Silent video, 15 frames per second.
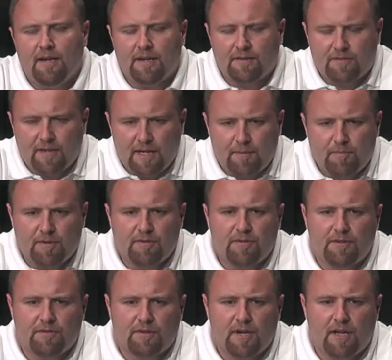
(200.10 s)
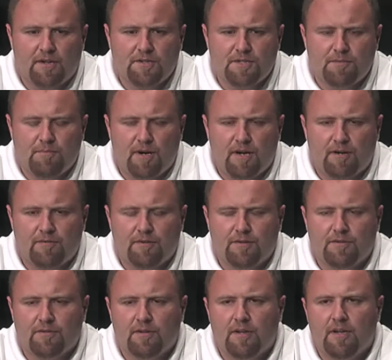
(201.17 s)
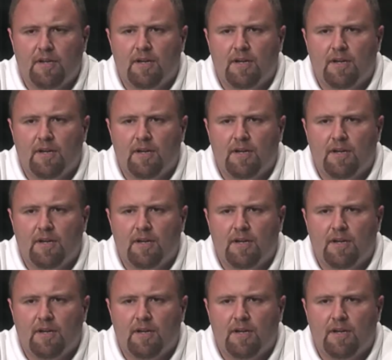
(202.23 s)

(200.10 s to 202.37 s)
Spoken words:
acceptance and scholarship offers.